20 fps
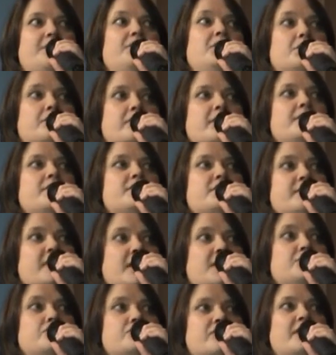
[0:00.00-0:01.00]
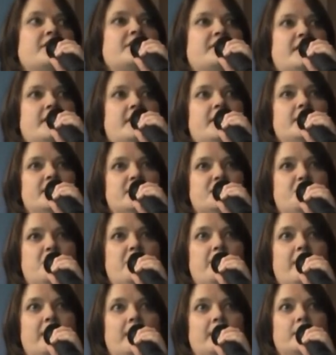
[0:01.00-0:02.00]
If you're interested in
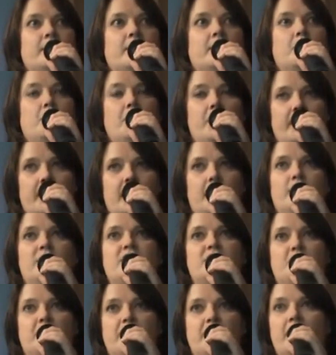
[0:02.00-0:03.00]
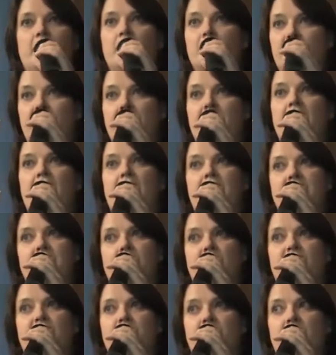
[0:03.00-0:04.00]
spirit, working with spirit,
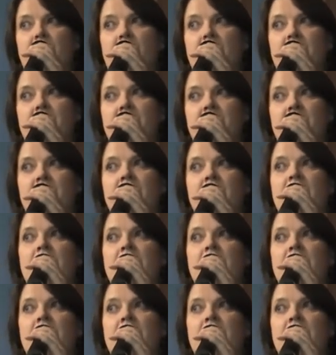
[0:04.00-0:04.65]
communicating with spirit,